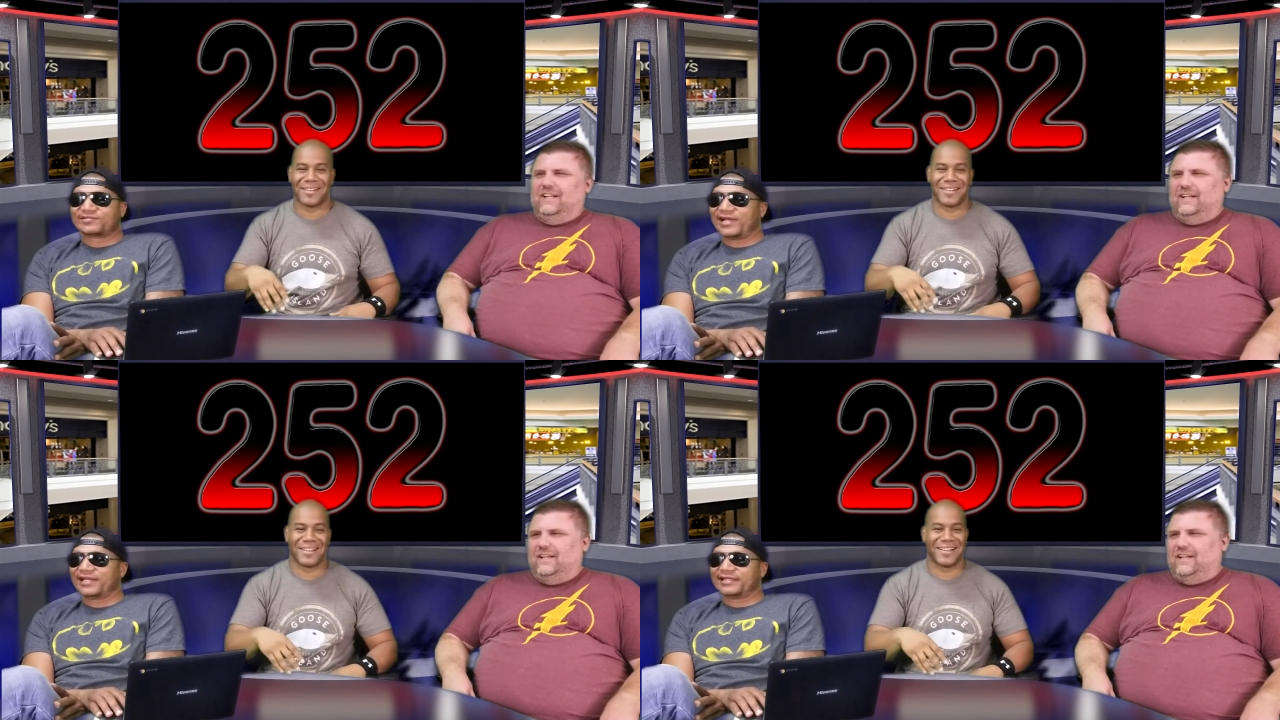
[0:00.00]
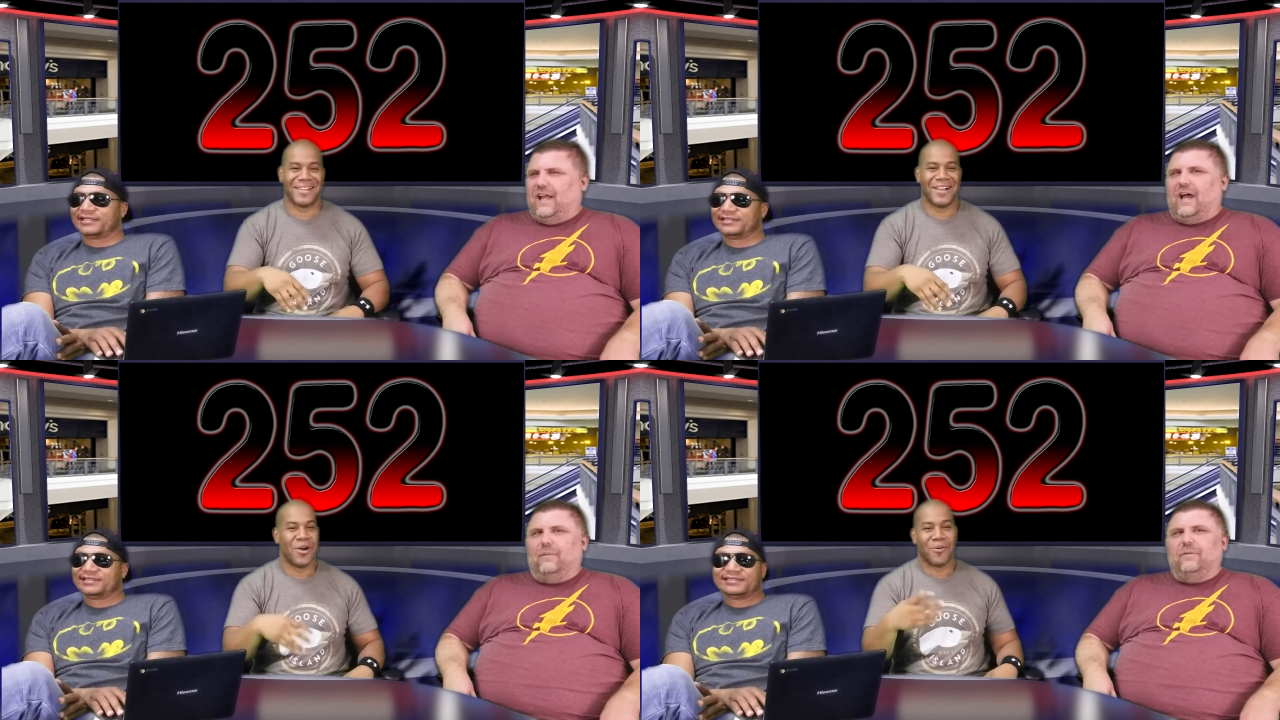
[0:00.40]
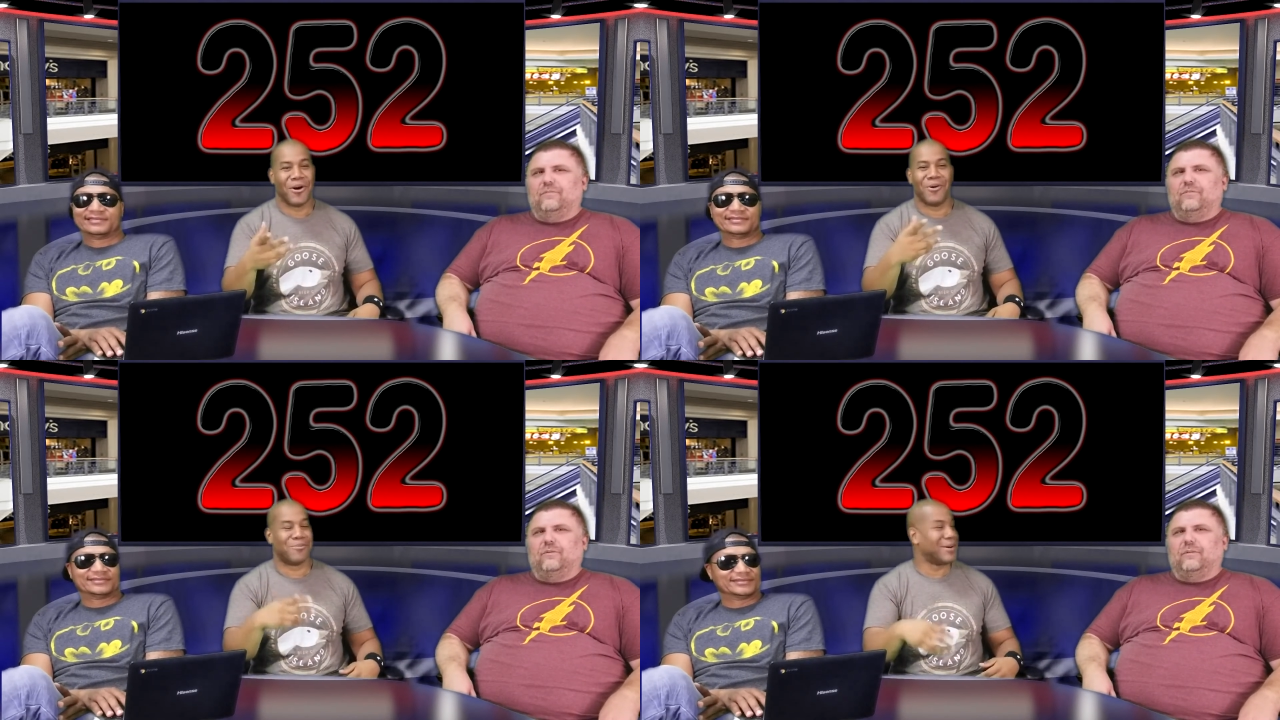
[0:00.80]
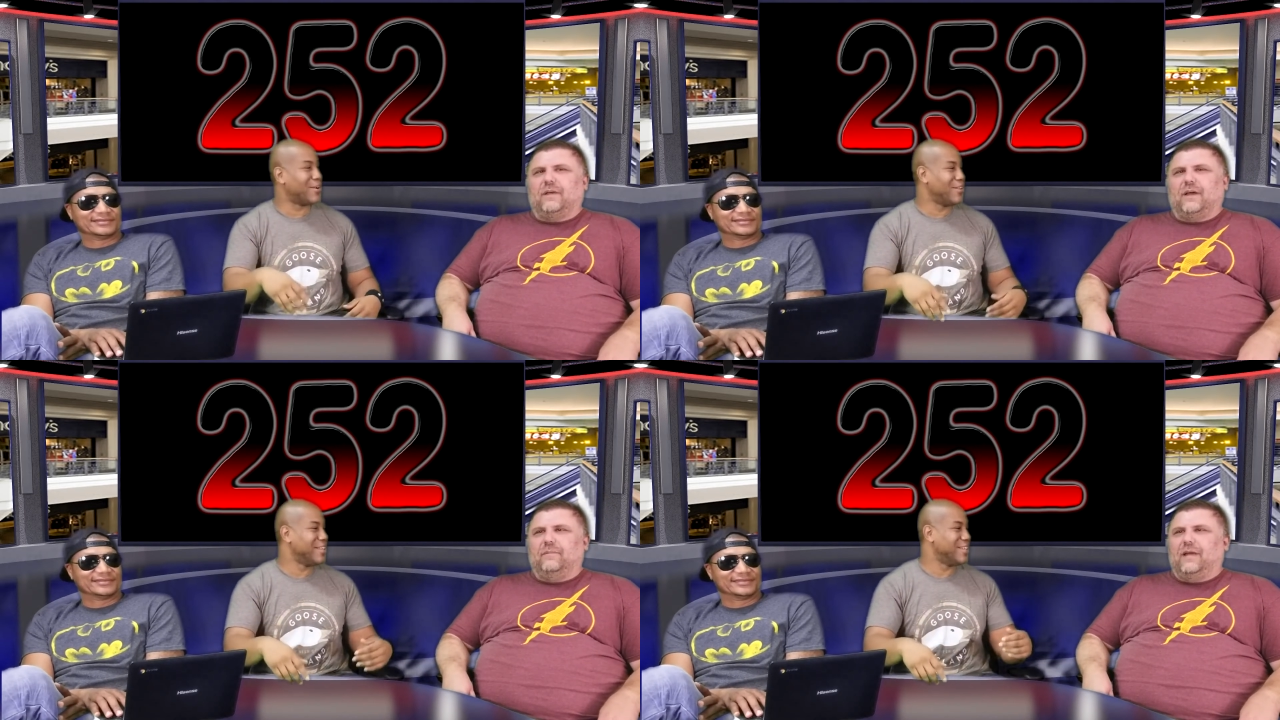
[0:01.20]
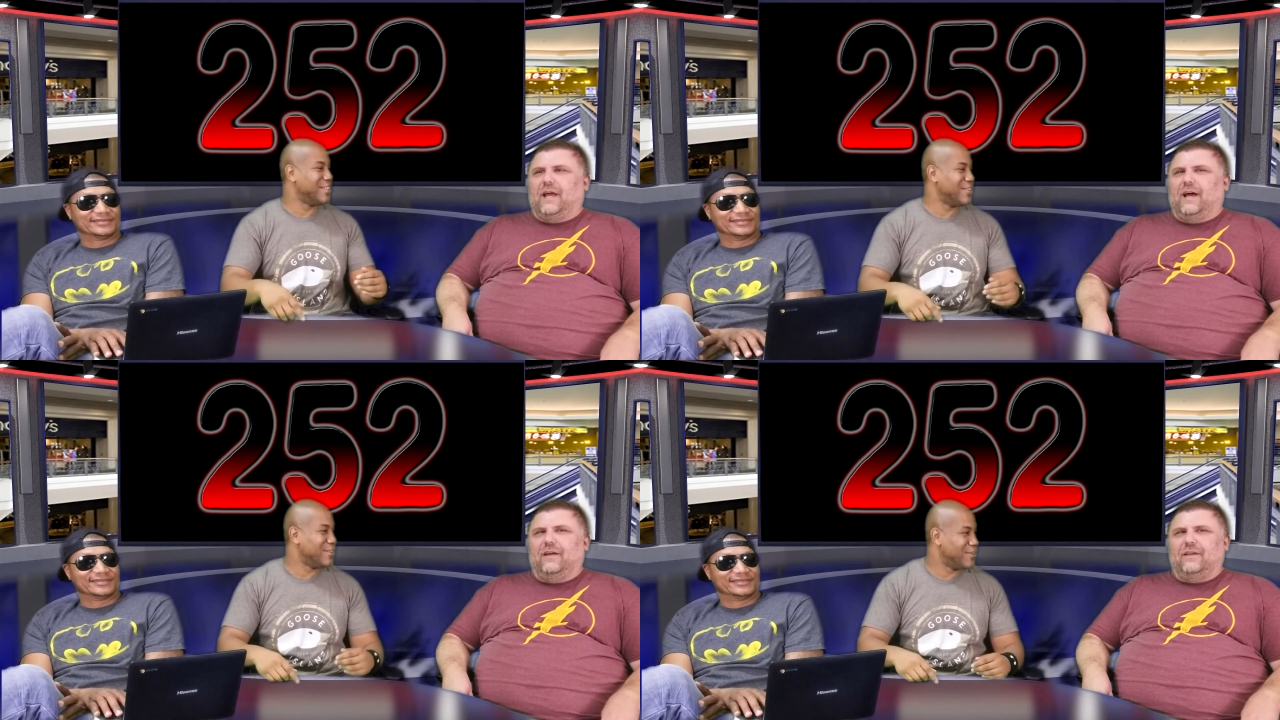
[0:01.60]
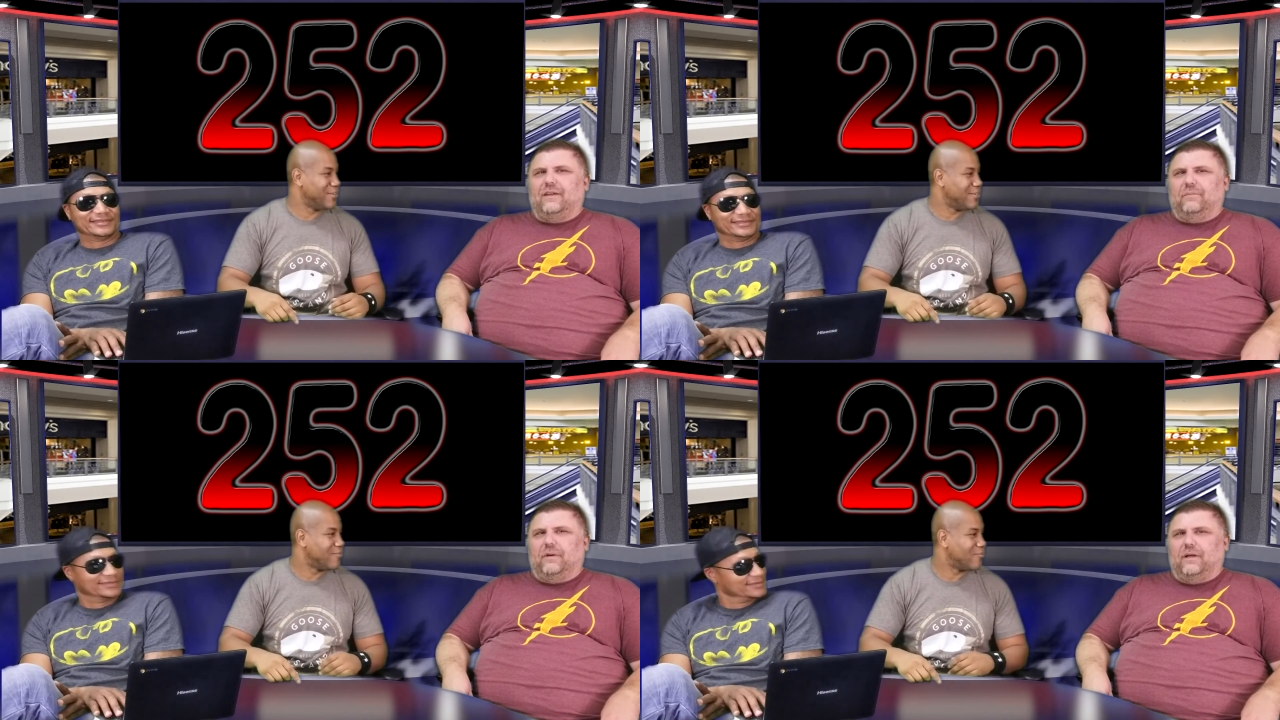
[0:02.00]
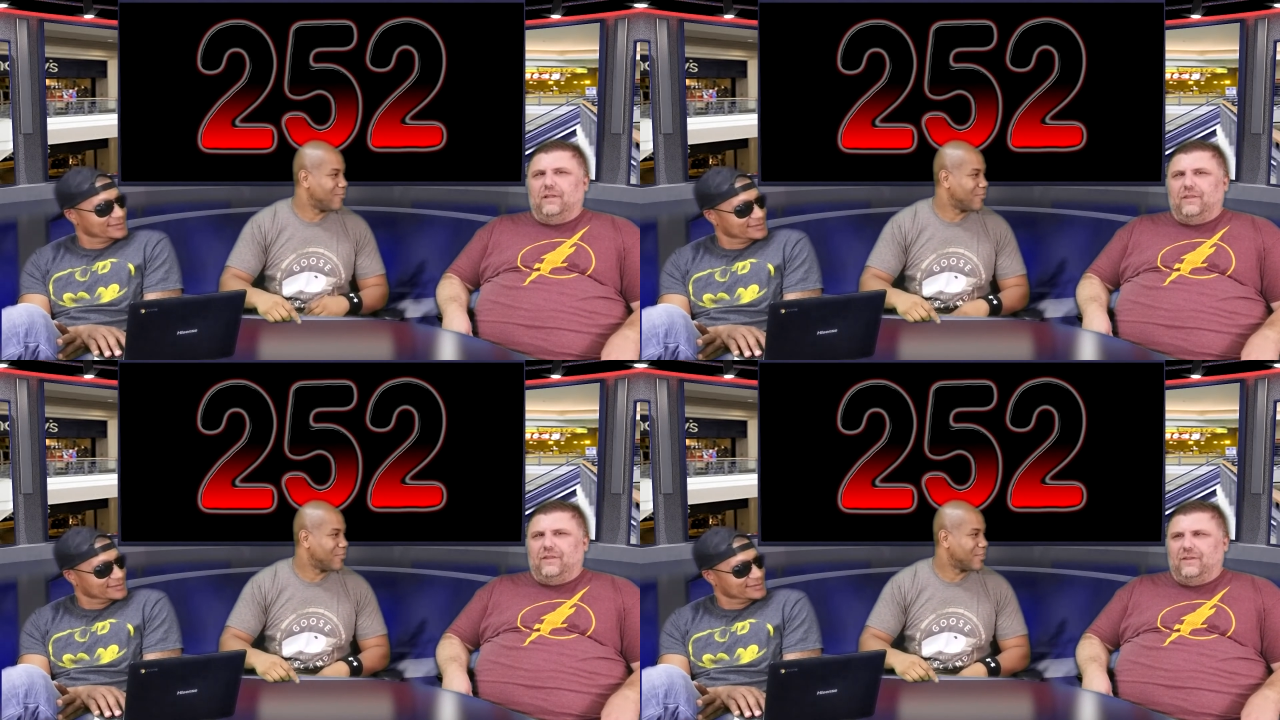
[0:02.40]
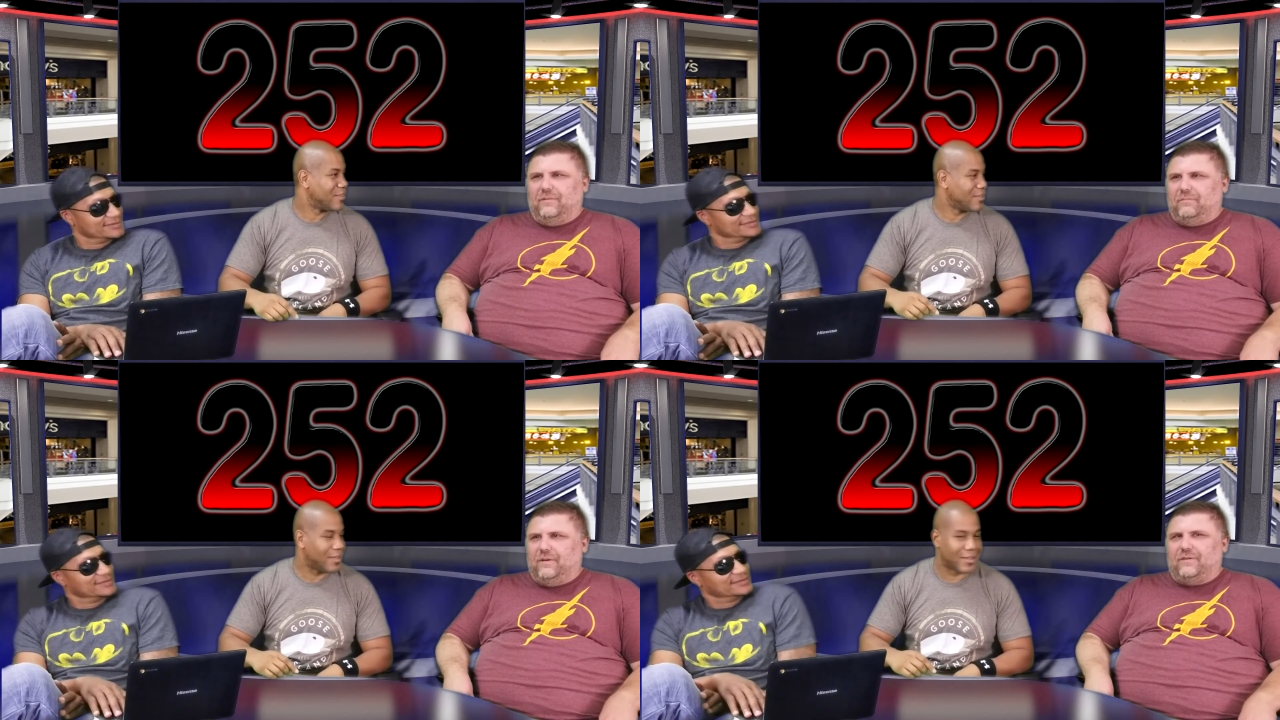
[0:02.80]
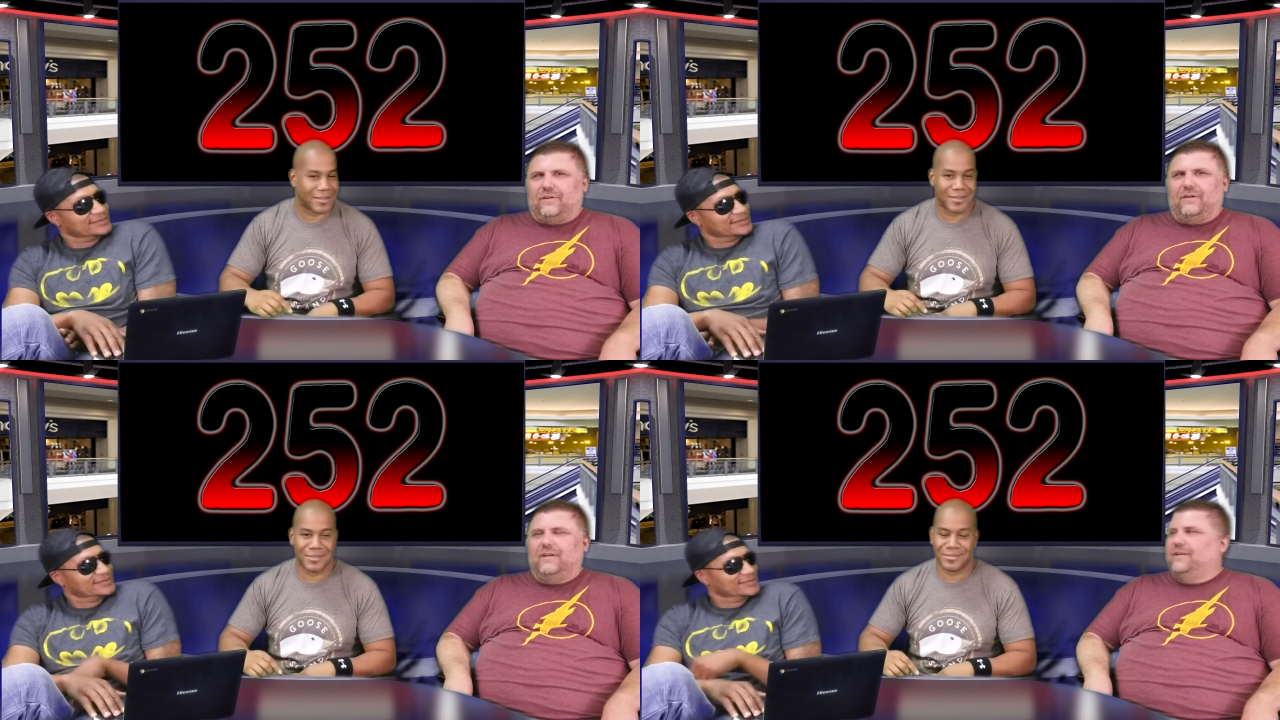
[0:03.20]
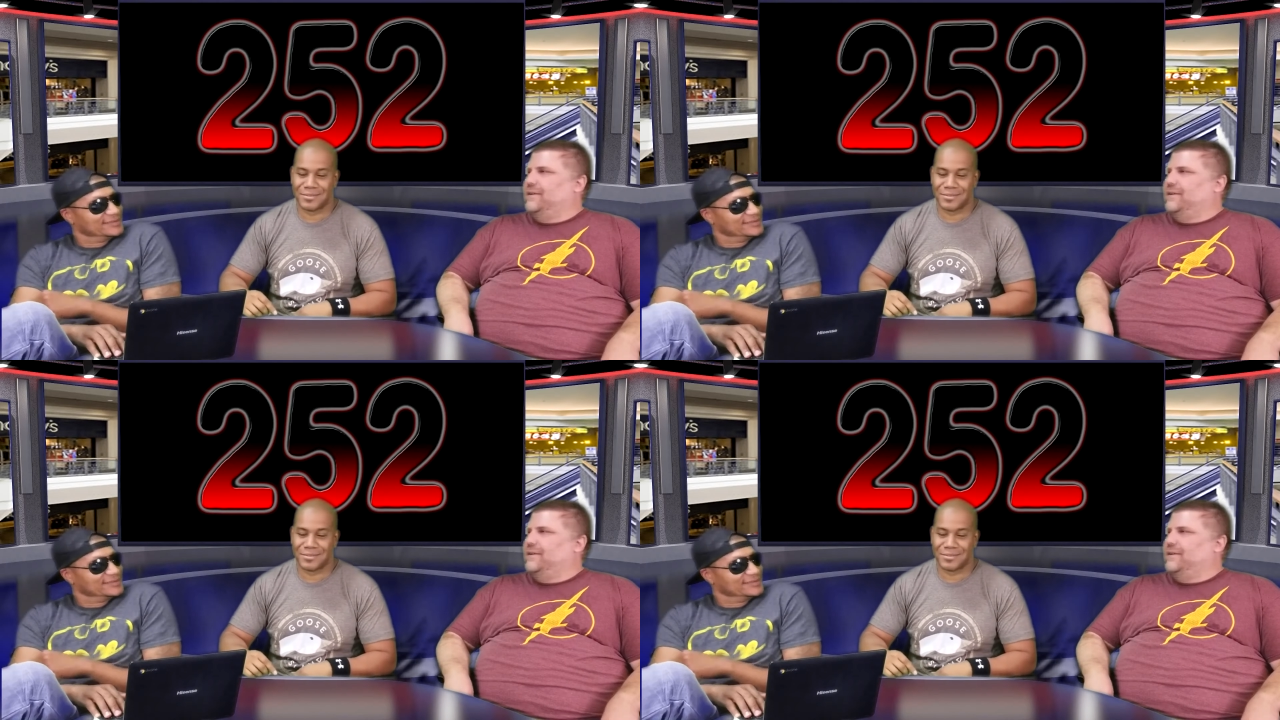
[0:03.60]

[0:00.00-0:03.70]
Speaker 1: Dragon. Albums will but be coming out in a month. Be sure.